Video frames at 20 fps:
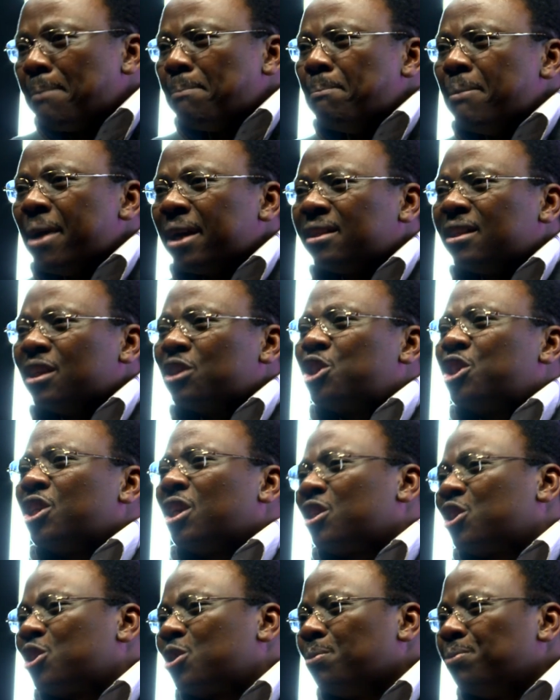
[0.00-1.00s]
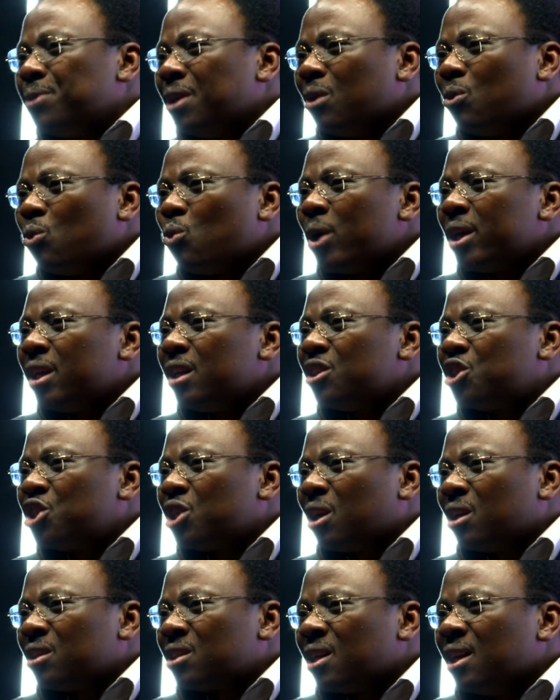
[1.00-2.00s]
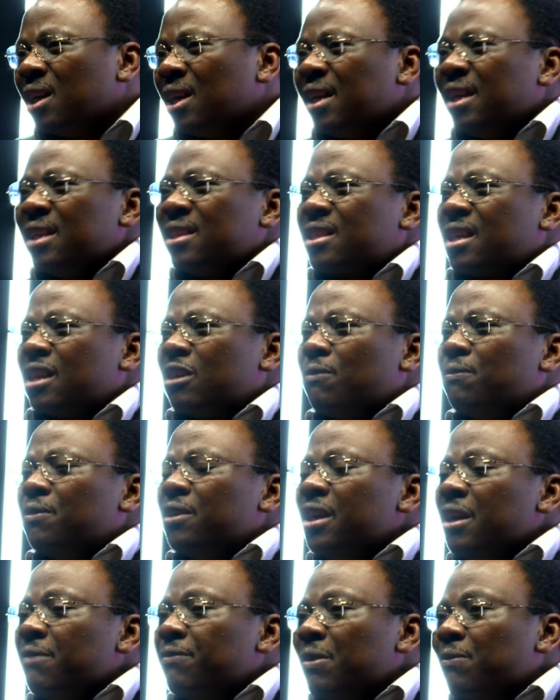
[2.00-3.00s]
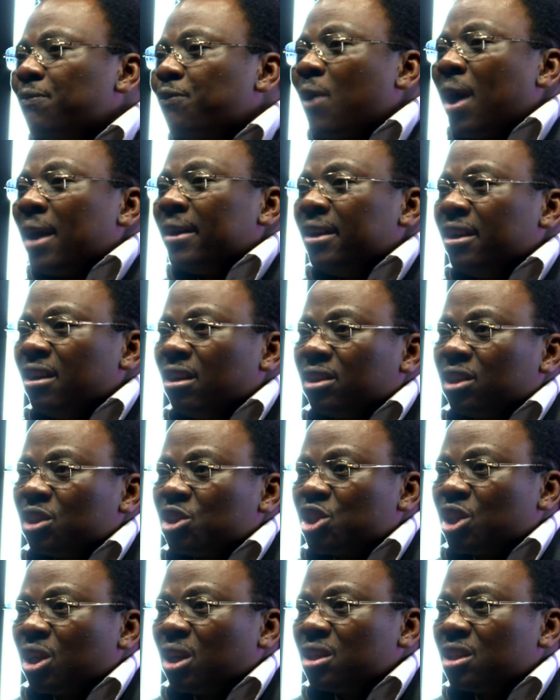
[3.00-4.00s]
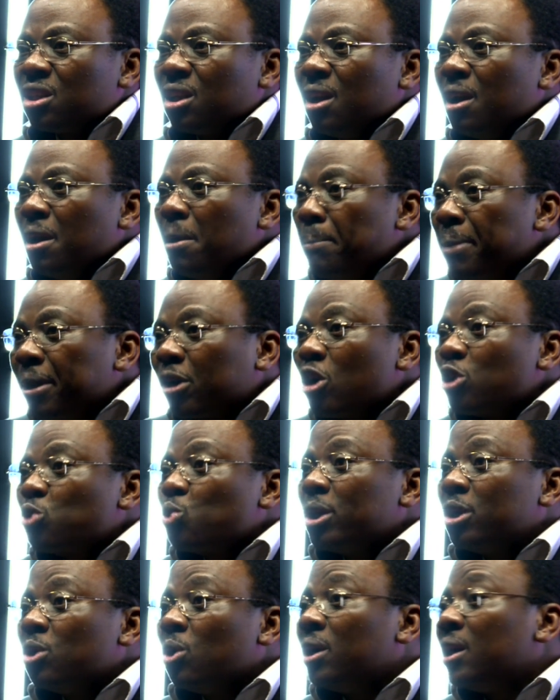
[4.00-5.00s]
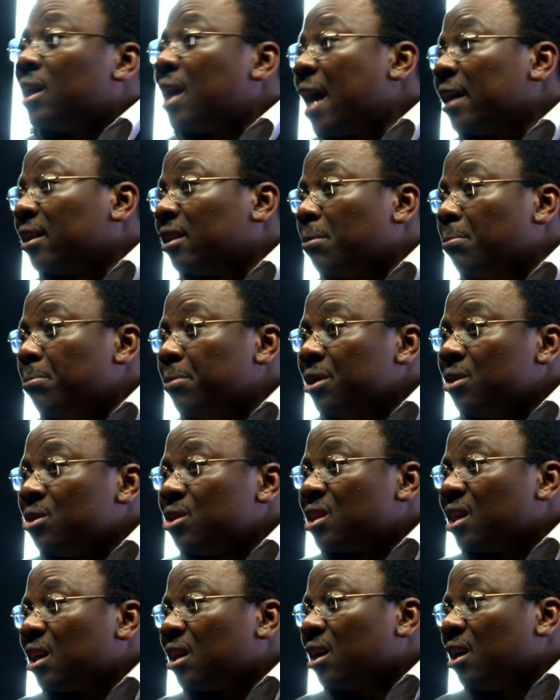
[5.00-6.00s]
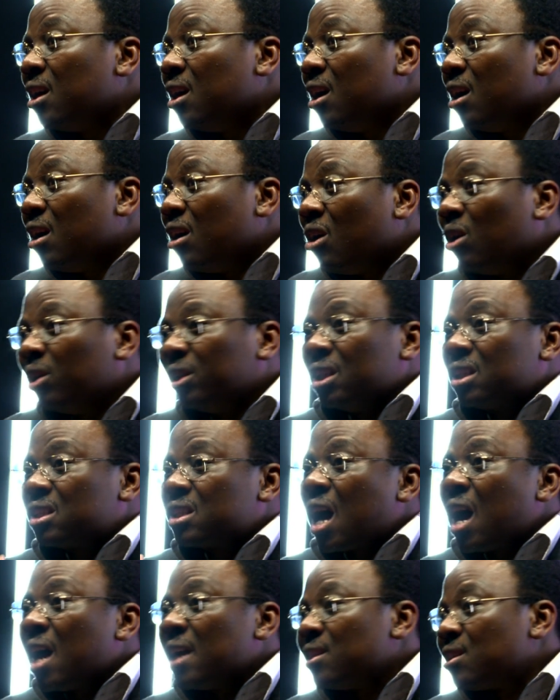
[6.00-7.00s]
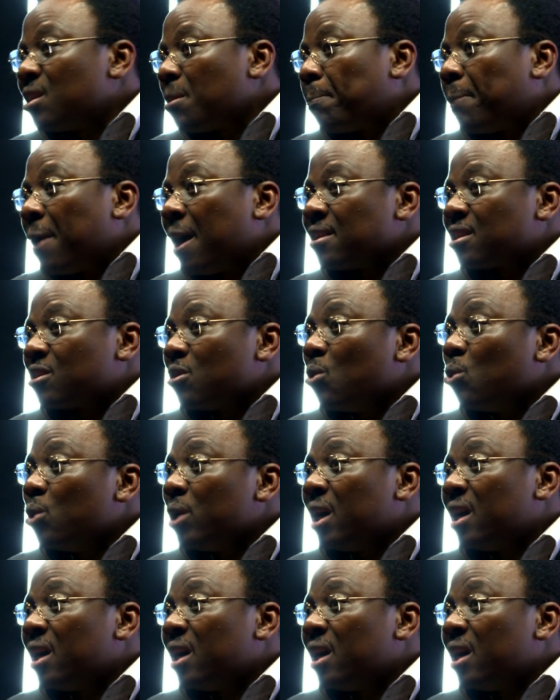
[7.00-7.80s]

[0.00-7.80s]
and make the church to be a winning church, instead of living for another church because we don't like the music or the ties the pastor